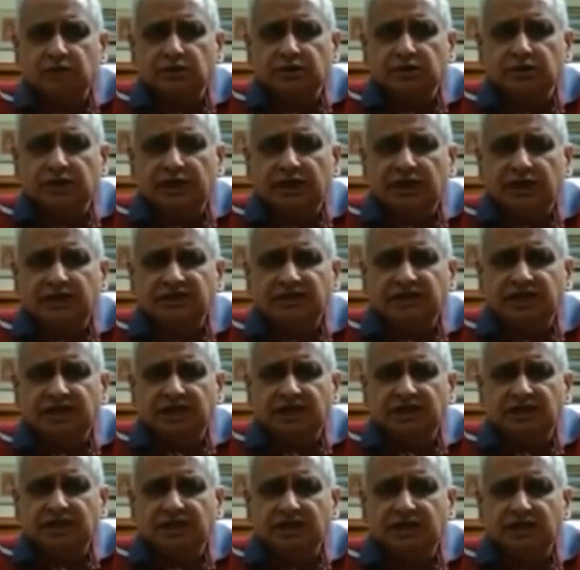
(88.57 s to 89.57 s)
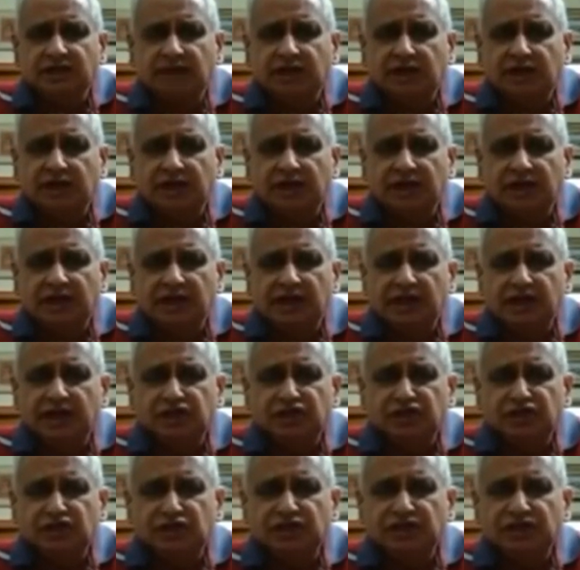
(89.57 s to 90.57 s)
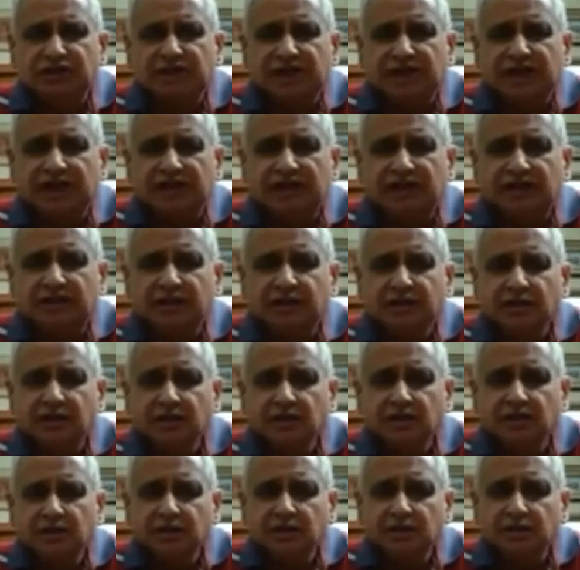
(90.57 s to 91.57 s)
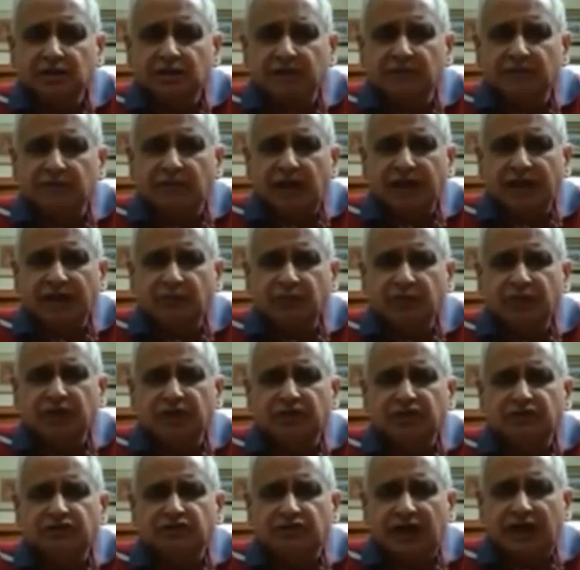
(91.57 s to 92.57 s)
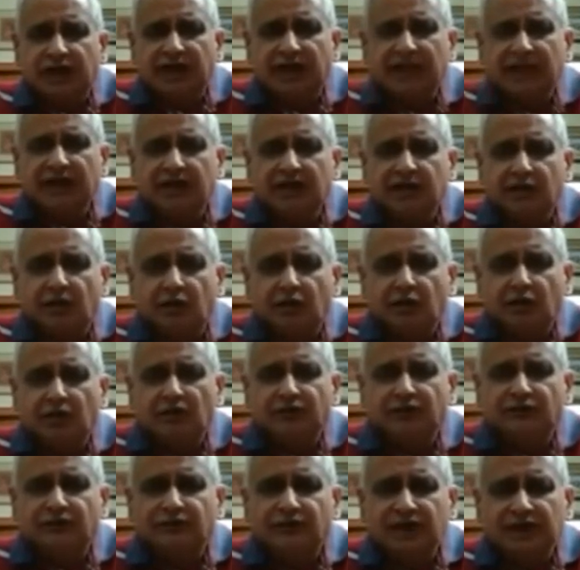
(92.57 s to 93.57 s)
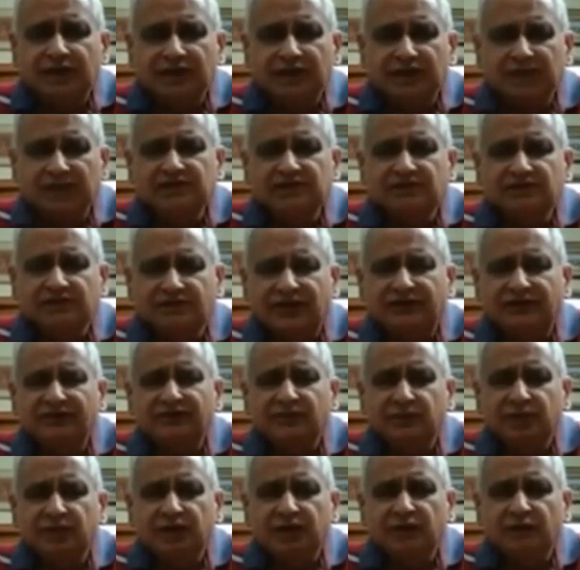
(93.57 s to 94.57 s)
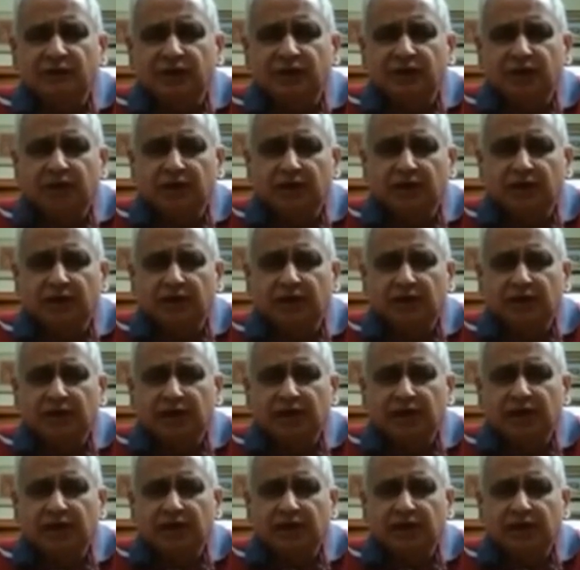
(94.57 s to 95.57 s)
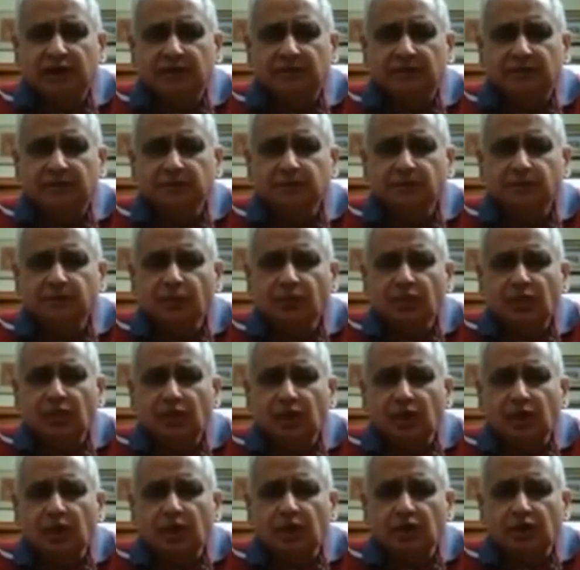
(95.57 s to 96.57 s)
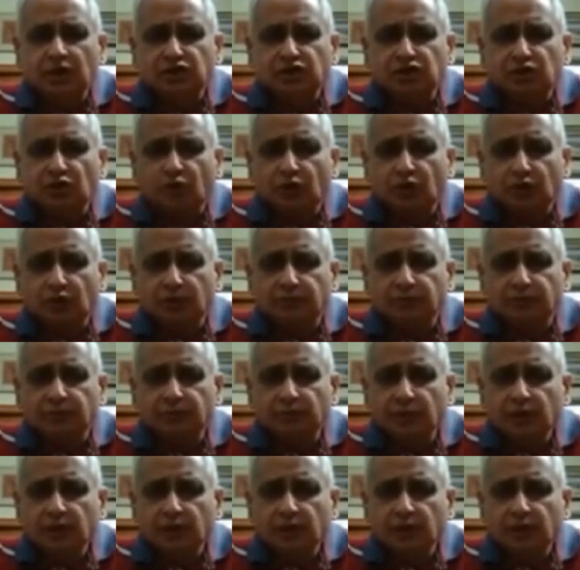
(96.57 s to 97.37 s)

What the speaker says: there are certain indications that there might be a trial of at least favipiravir in India soon.